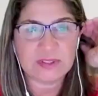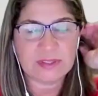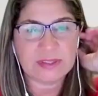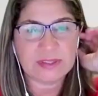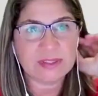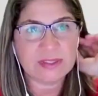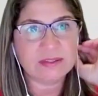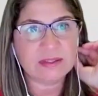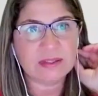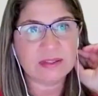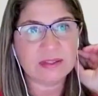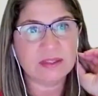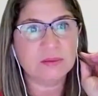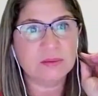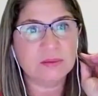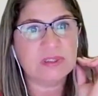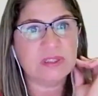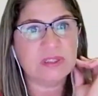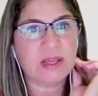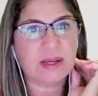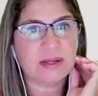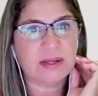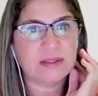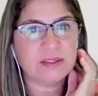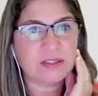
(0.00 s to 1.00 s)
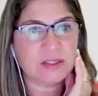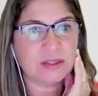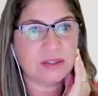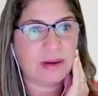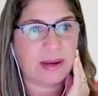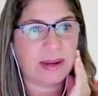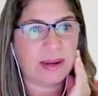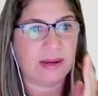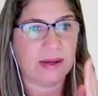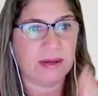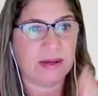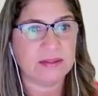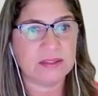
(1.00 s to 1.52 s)
anything you would like to
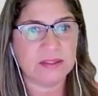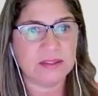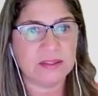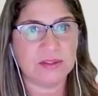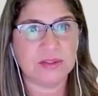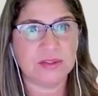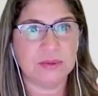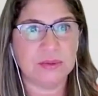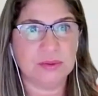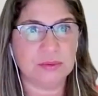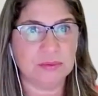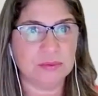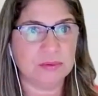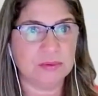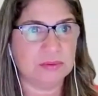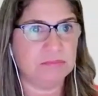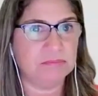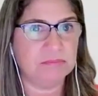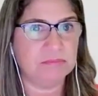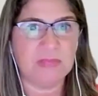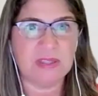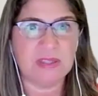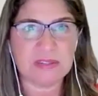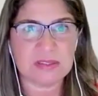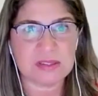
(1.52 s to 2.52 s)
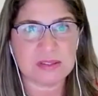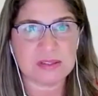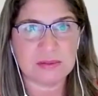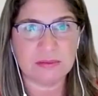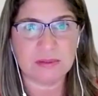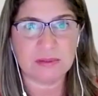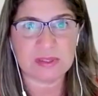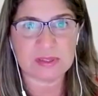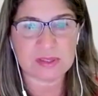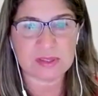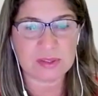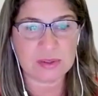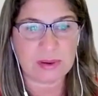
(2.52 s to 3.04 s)
add to these
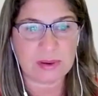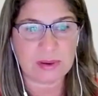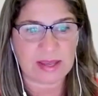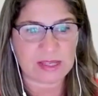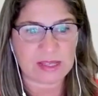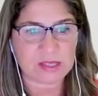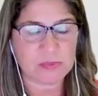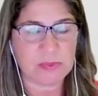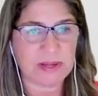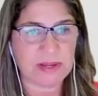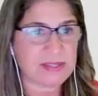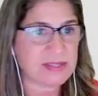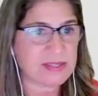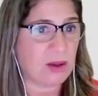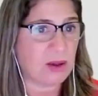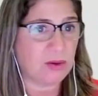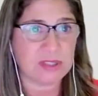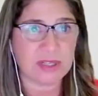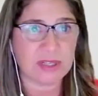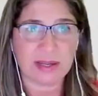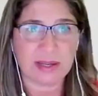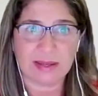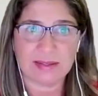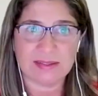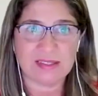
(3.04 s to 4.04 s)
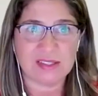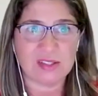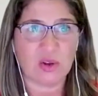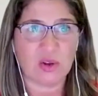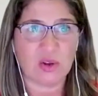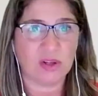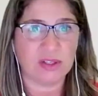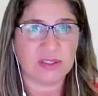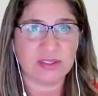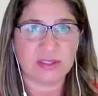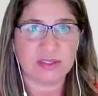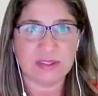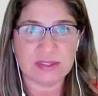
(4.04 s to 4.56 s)
two aspects, how to get
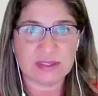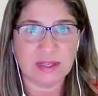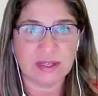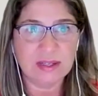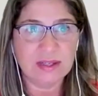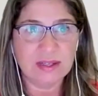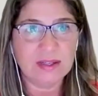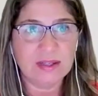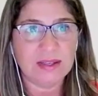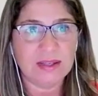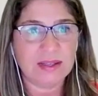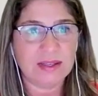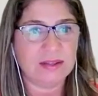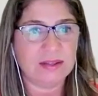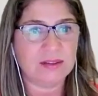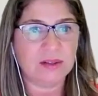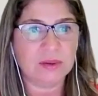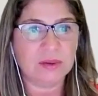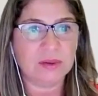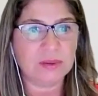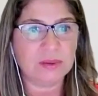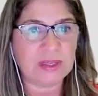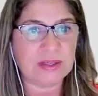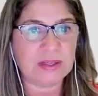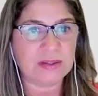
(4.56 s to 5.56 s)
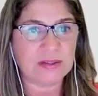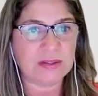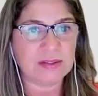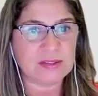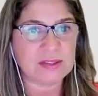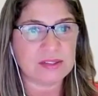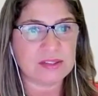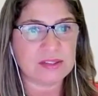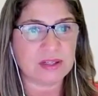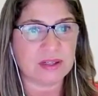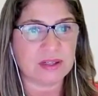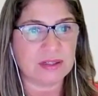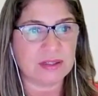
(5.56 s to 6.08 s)
started, and
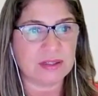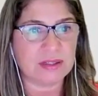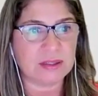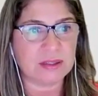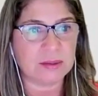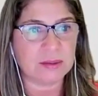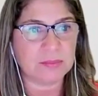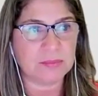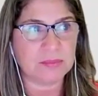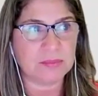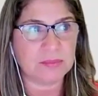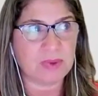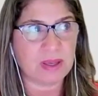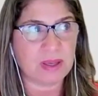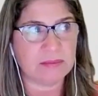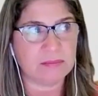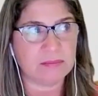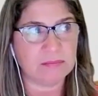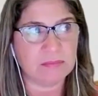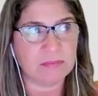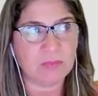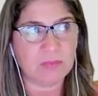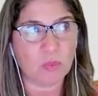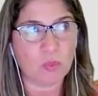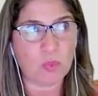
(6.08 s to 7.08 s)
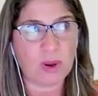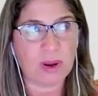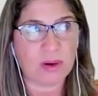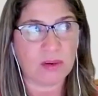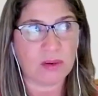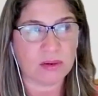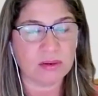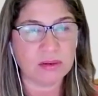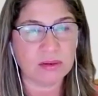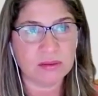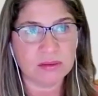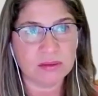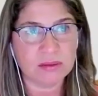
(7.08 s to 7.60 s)

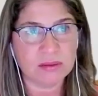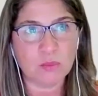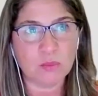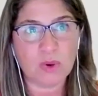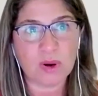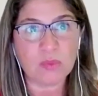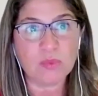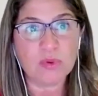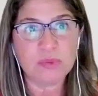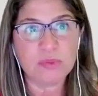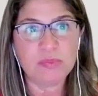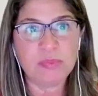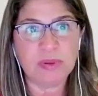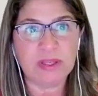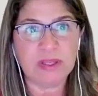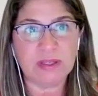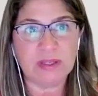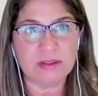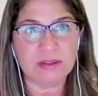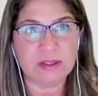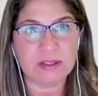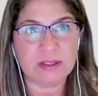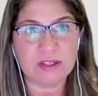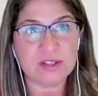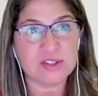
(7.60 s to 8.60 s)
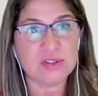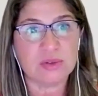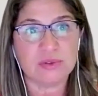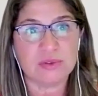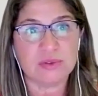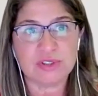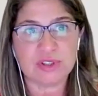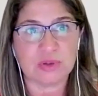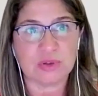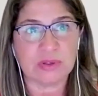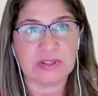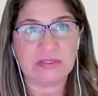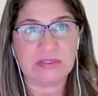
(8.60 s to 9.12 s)
where would be the initial
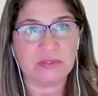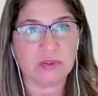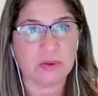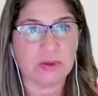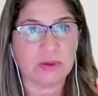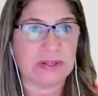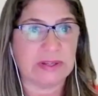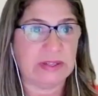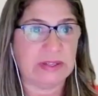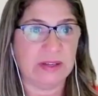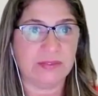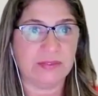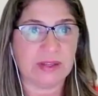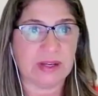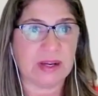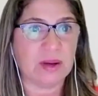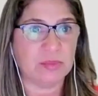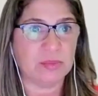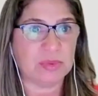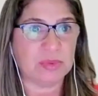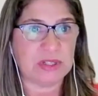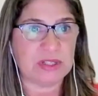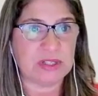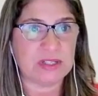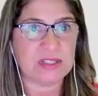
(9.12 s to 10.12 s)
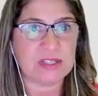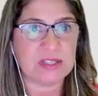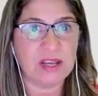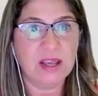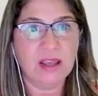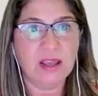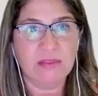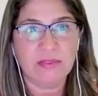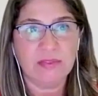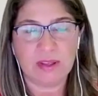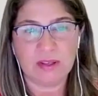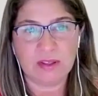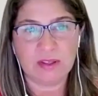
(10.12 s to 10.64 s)
journey for any of the companies
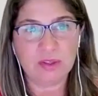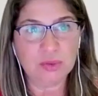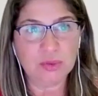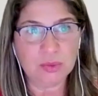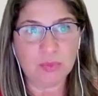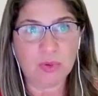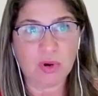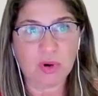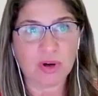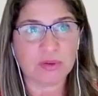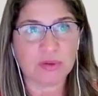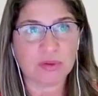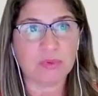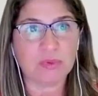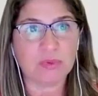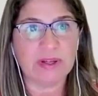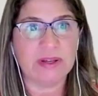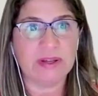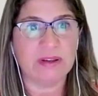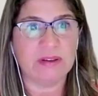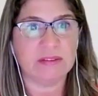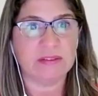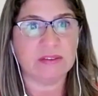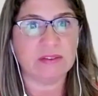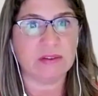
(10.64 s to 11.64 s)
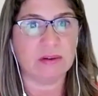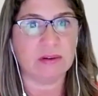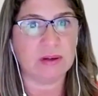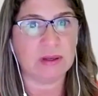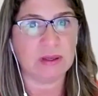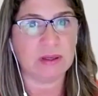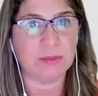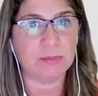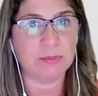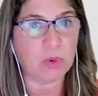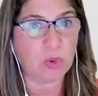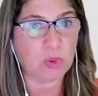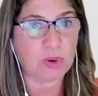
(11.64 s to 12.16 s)
that you work with,
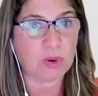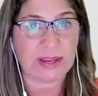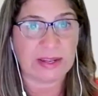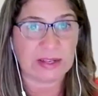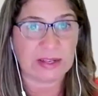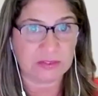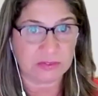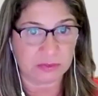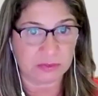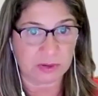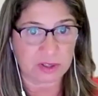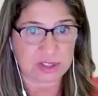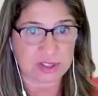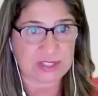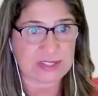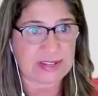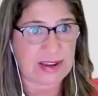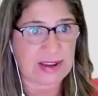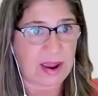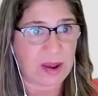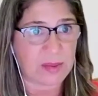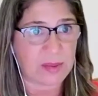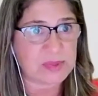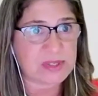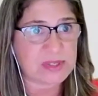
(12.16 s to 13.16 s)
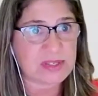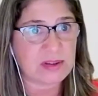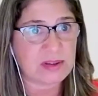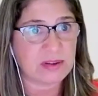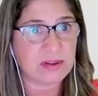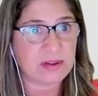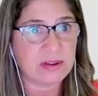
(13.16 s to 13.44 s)
or any first steps?